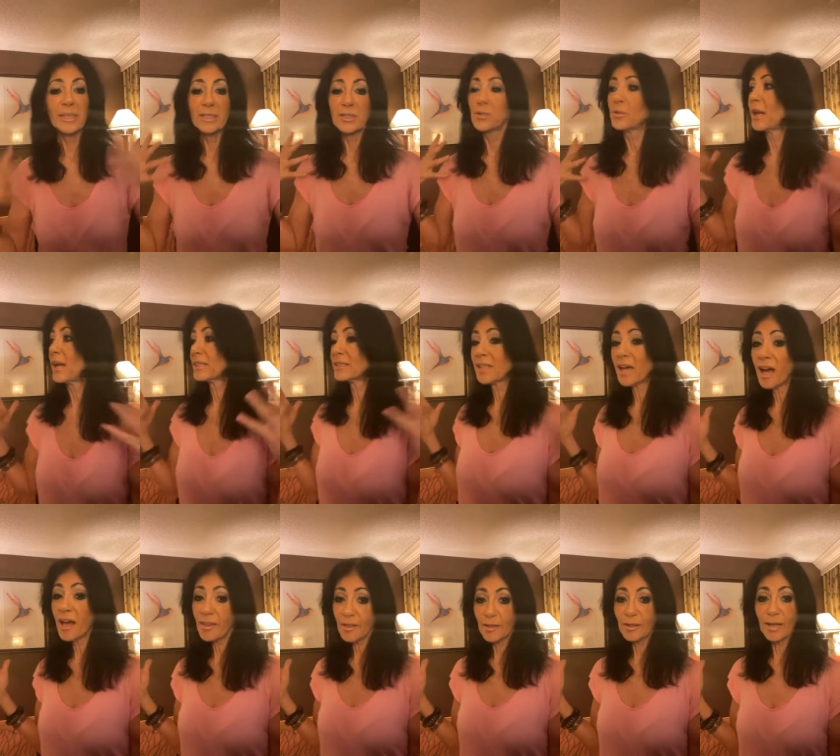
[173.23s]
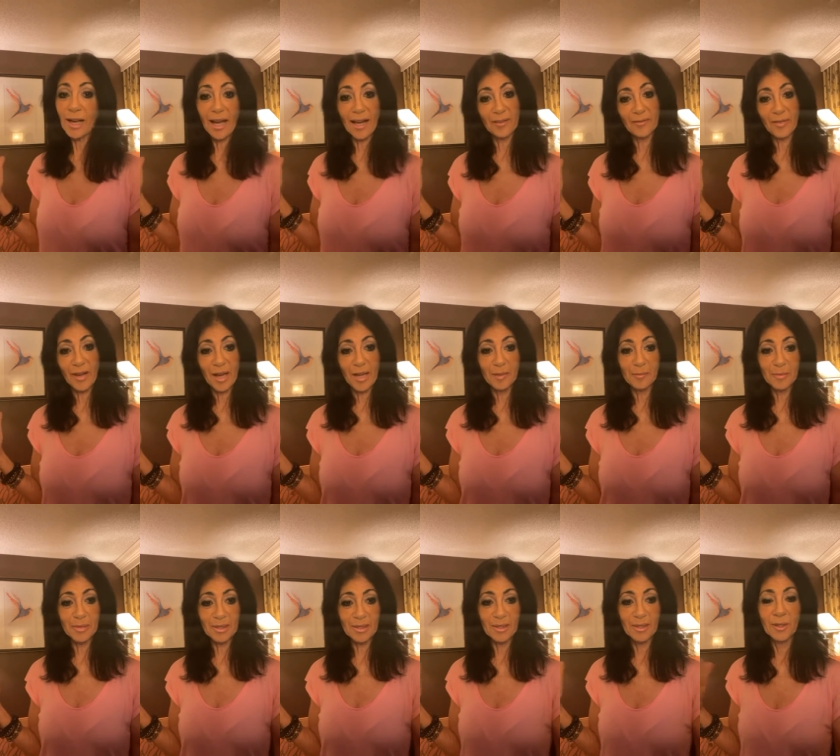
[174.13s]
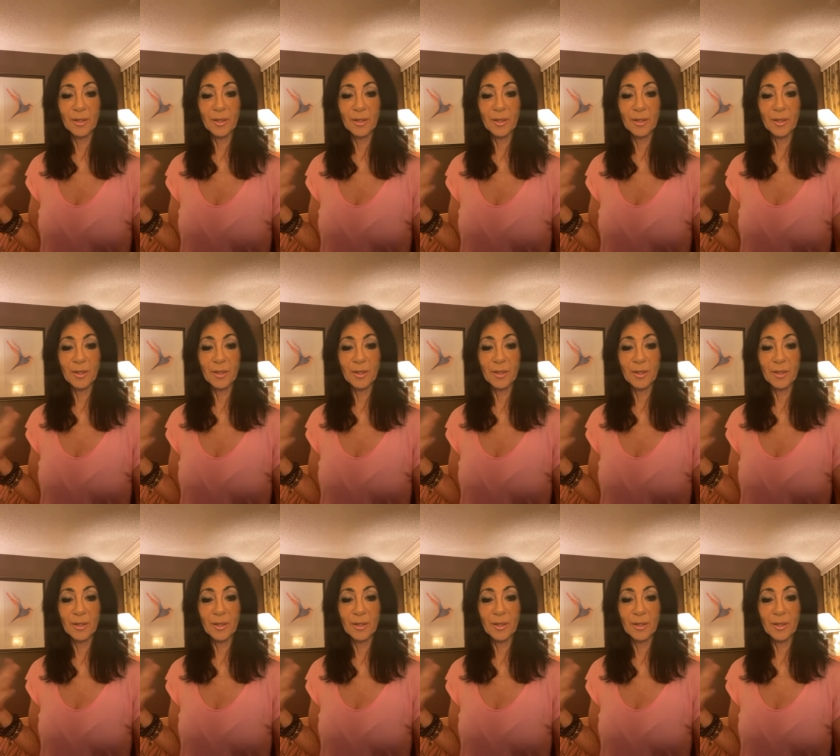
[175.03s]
attract other high vibes